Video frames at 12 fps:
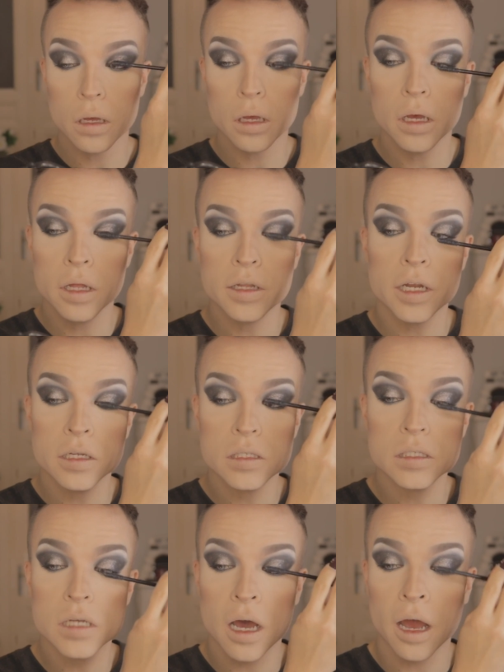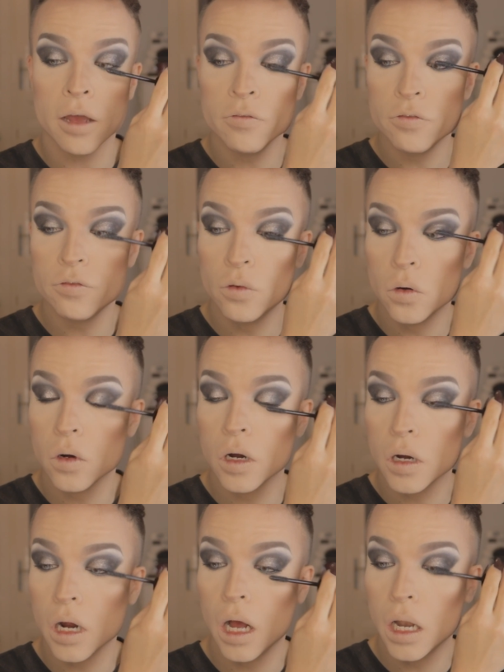And then it's time
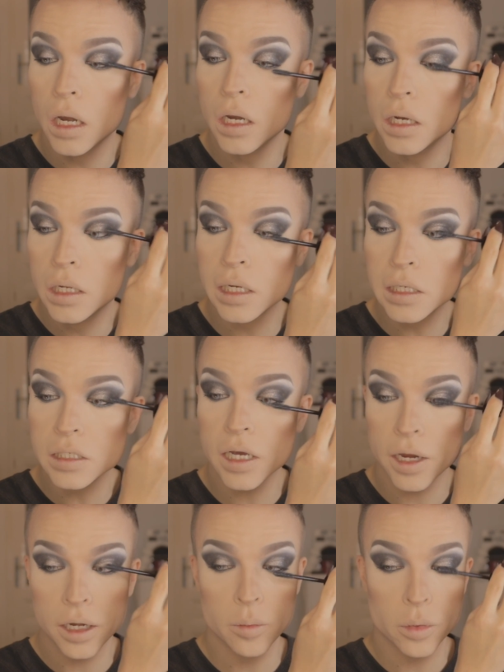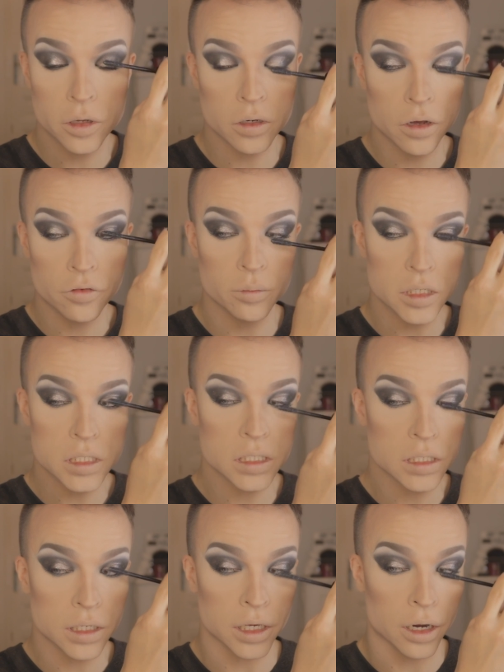for a little tiny bit of
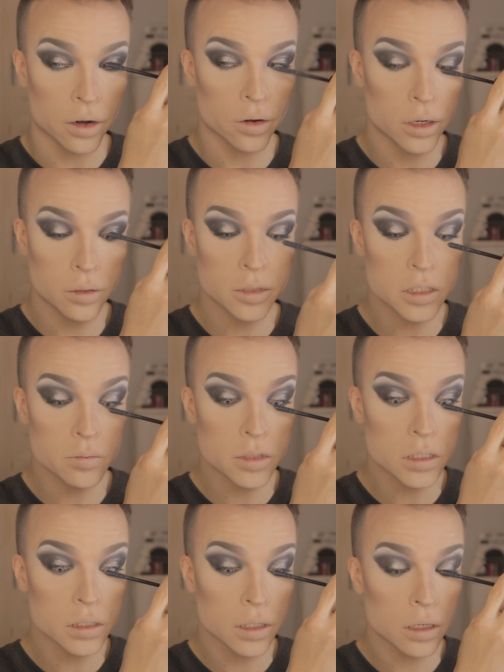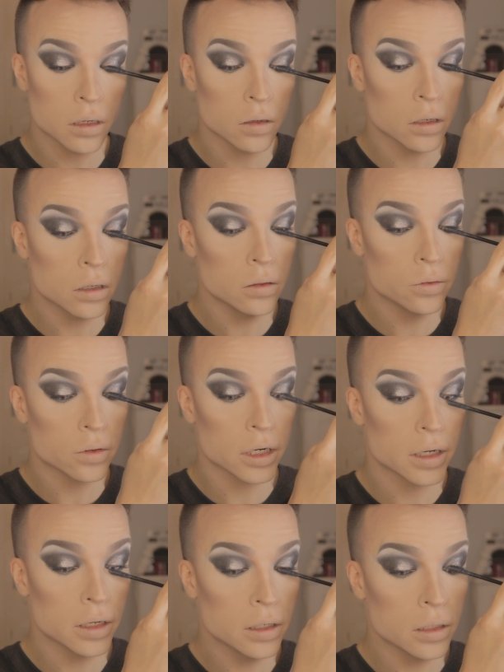mascara, Miss Mascara,
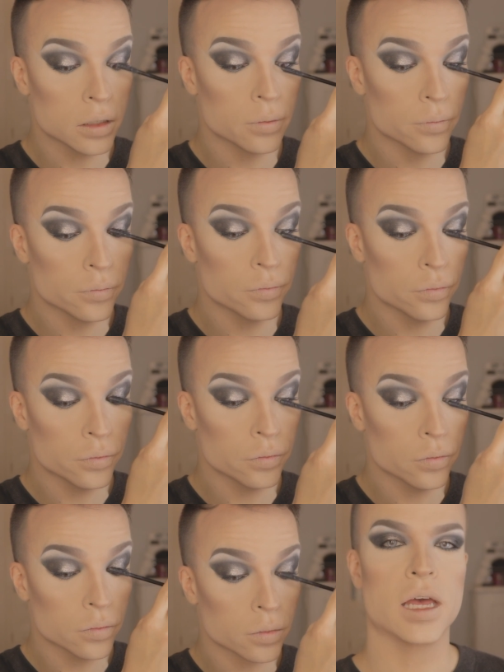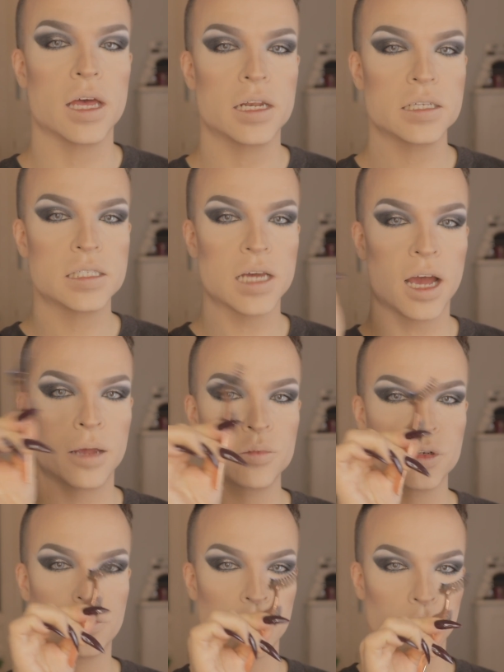right? It is time
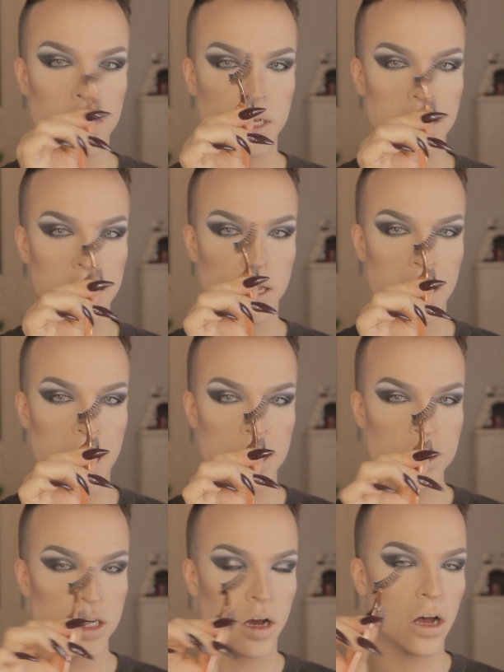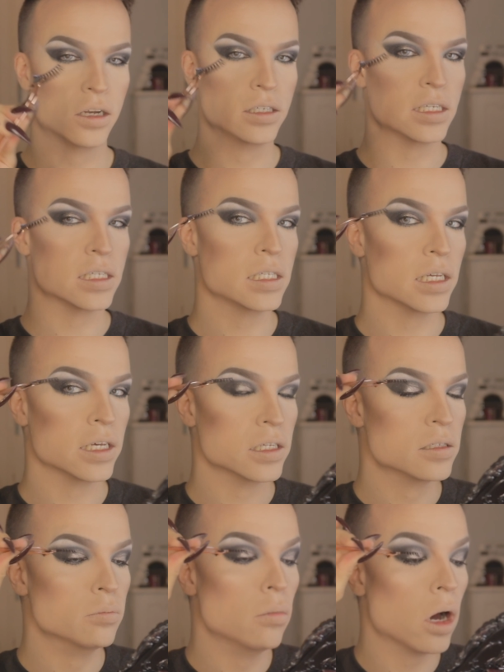to throw a little lash on. This
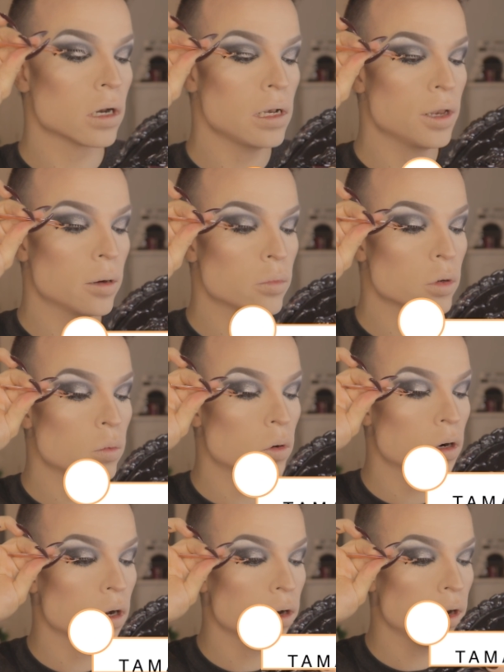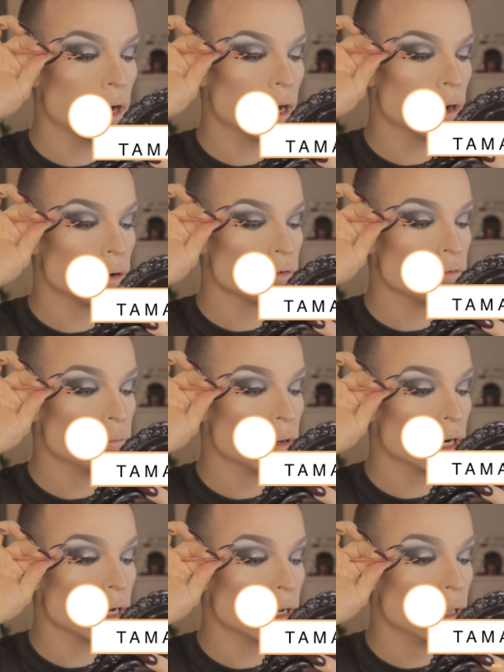is model number 1 out of
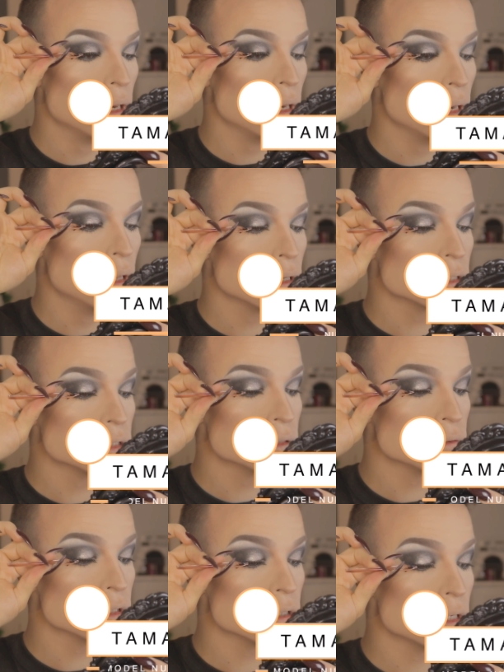my luxury